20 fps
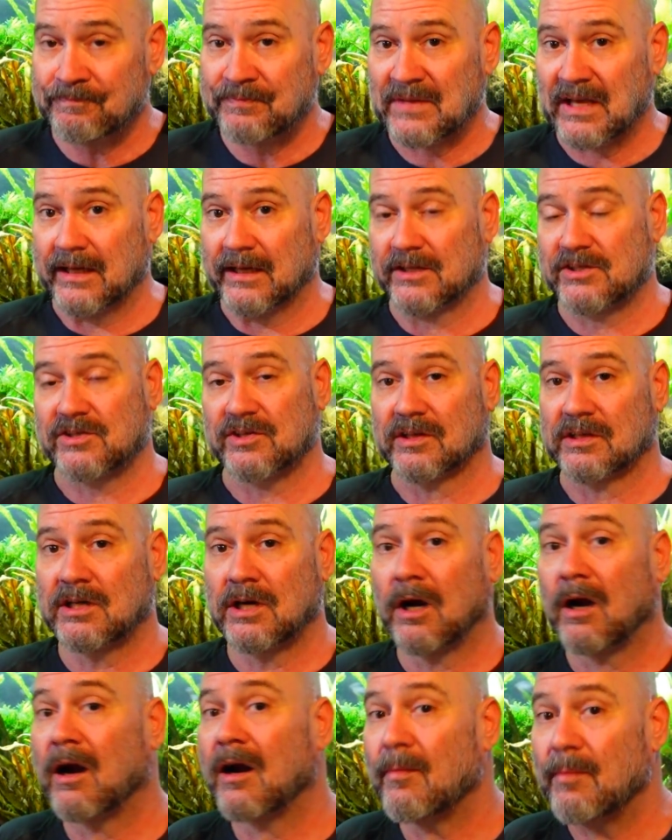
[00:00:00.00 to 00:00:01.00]
And it's the
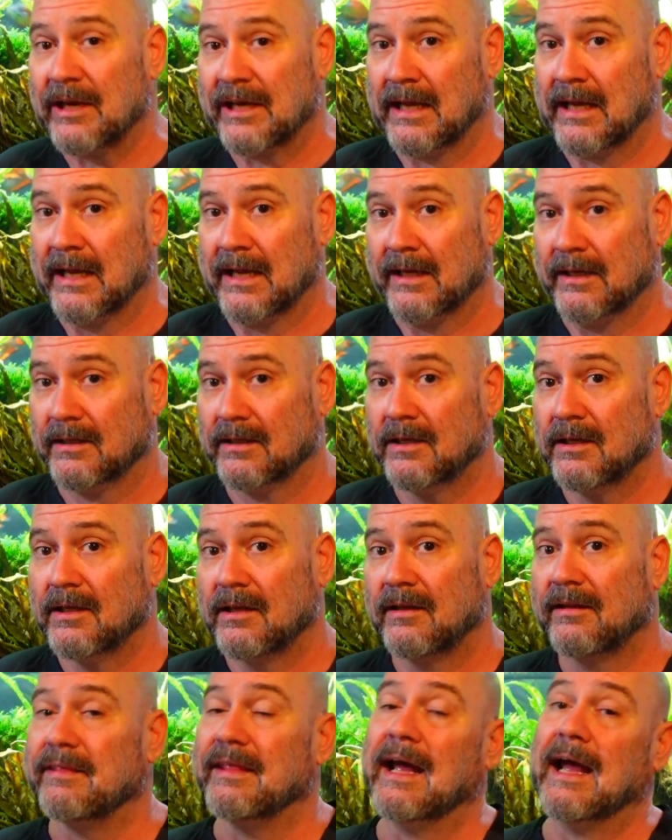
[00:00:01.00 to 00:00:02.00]
carbonate
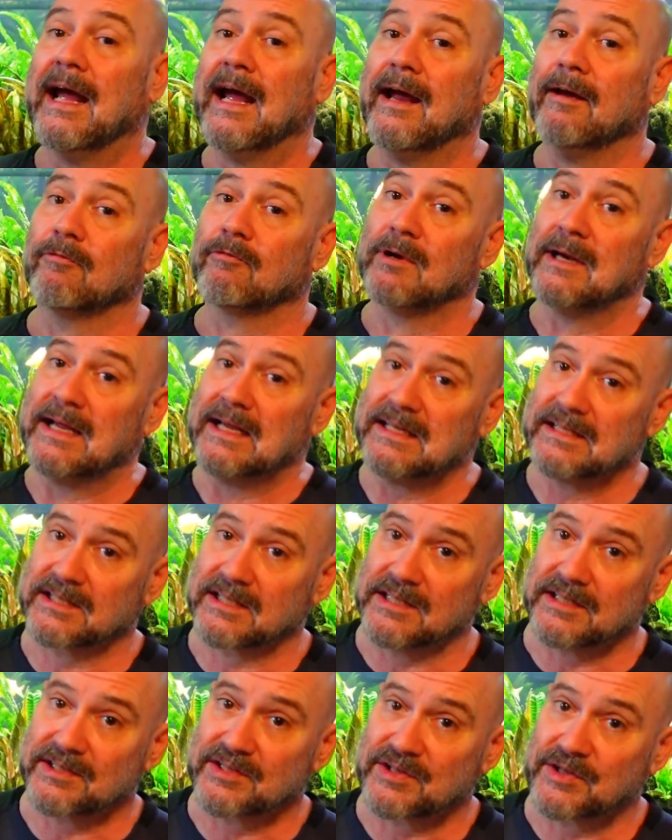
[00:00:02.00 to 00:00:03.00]
that
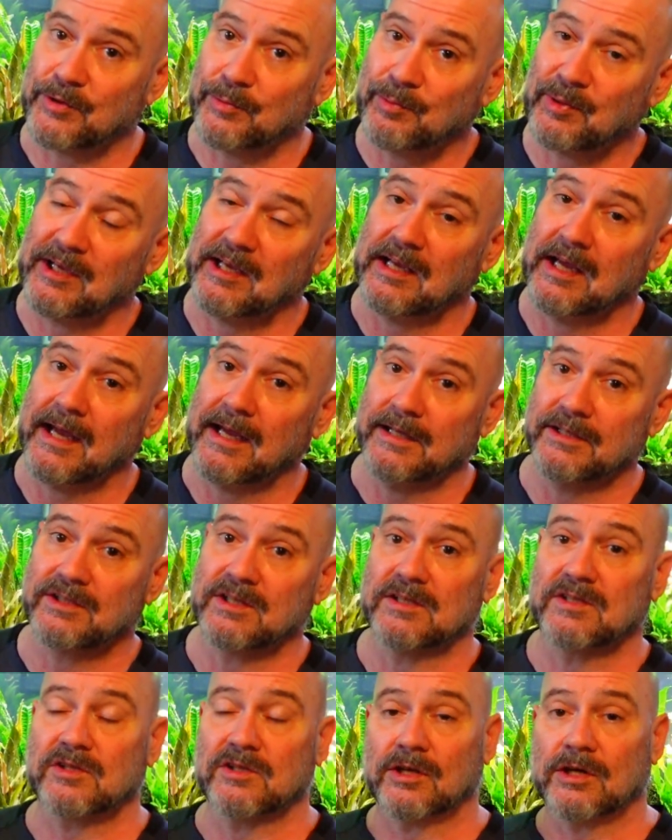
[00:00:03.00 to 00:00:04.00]
raises the pH.
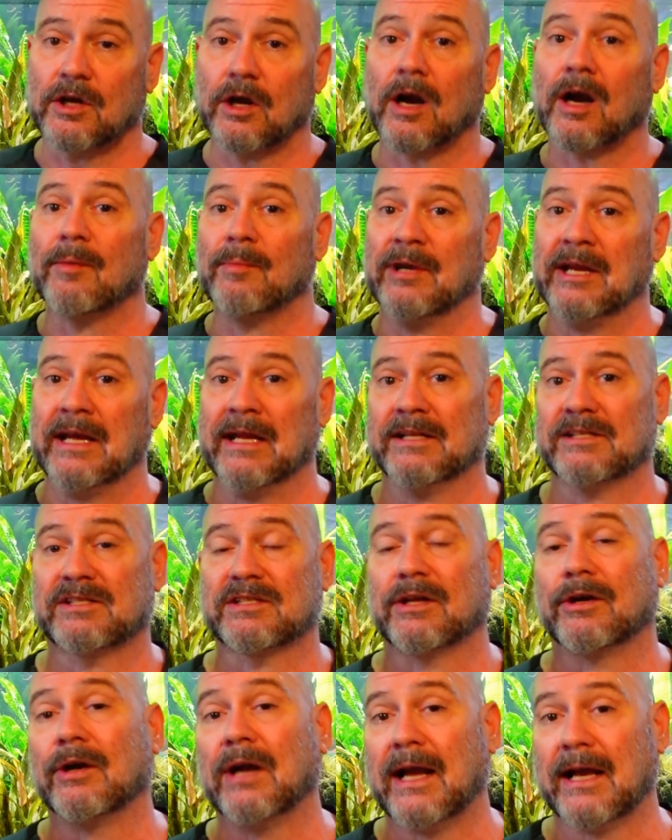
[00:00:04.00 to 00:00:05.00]
It's the carbonates
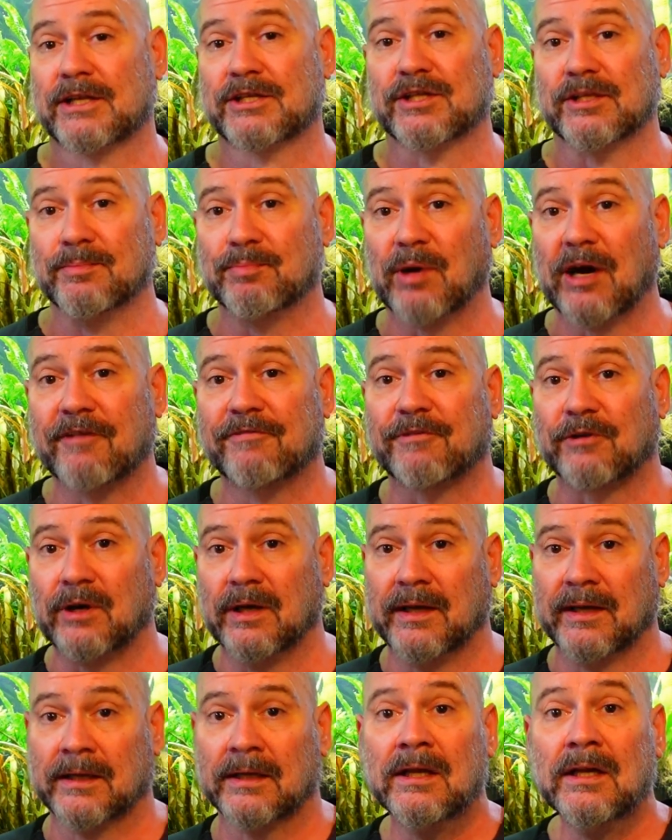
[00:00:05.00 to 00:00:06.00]
that are actually
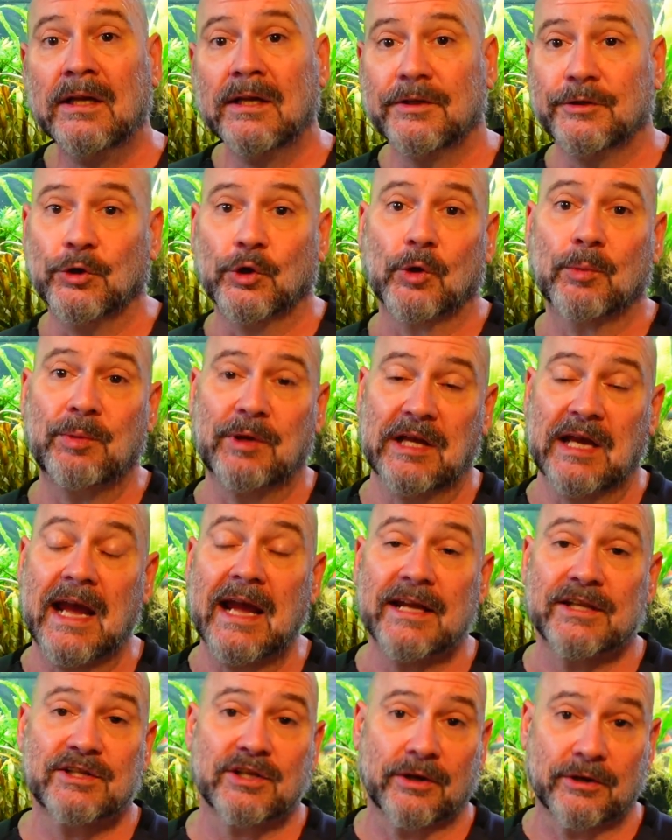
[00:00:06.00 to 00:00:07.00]
buffering your
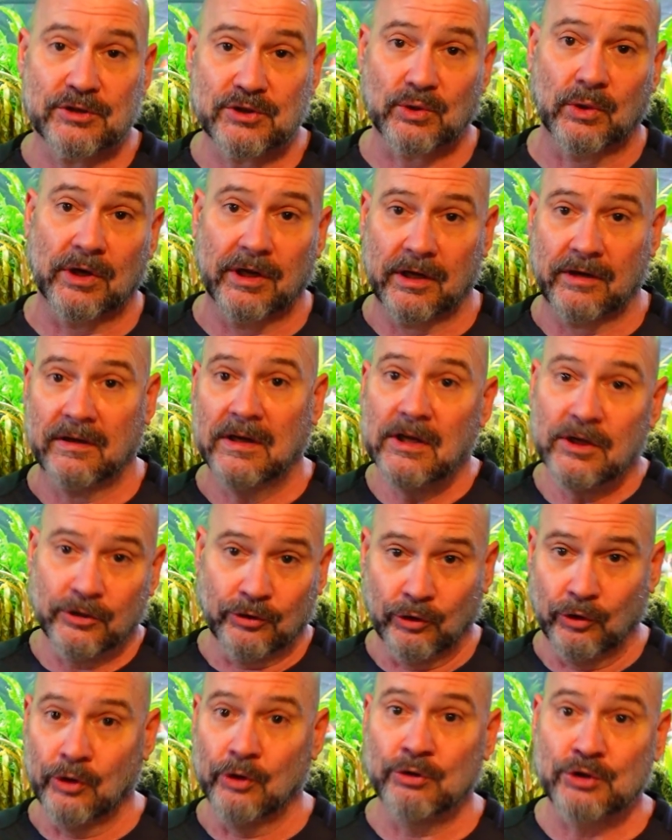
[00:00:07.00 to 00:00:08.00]
pH and are sort of
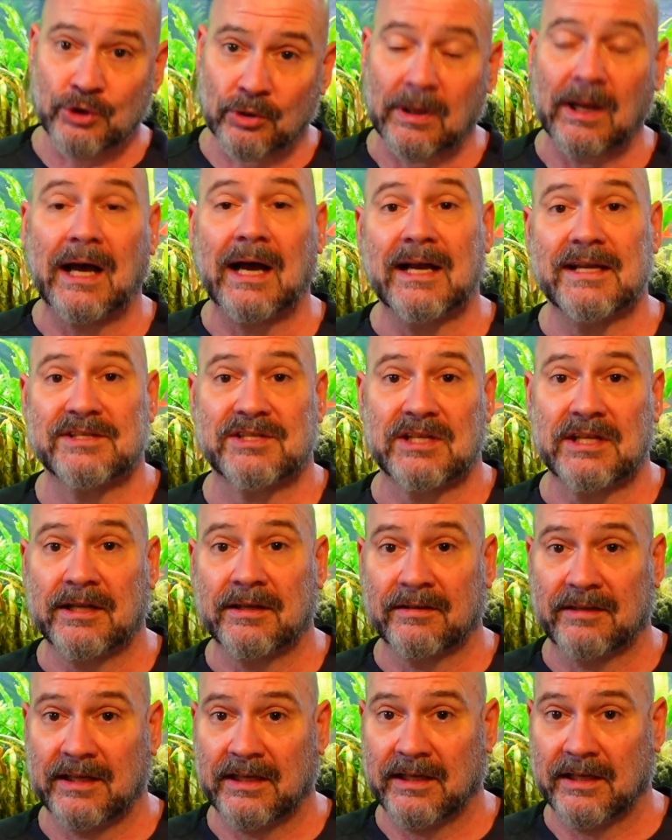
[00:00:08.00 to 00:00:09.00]

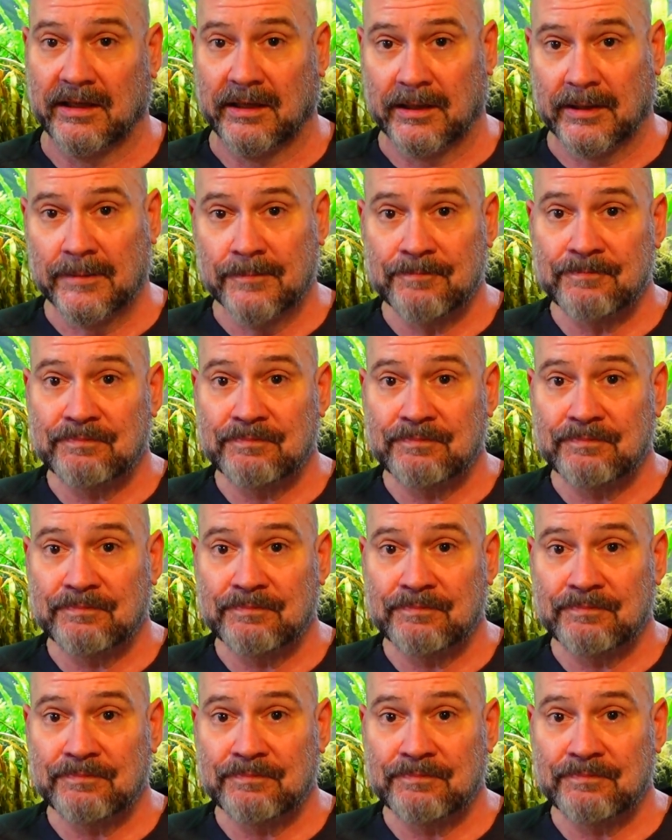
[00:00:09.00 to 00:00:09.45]
neutralizing the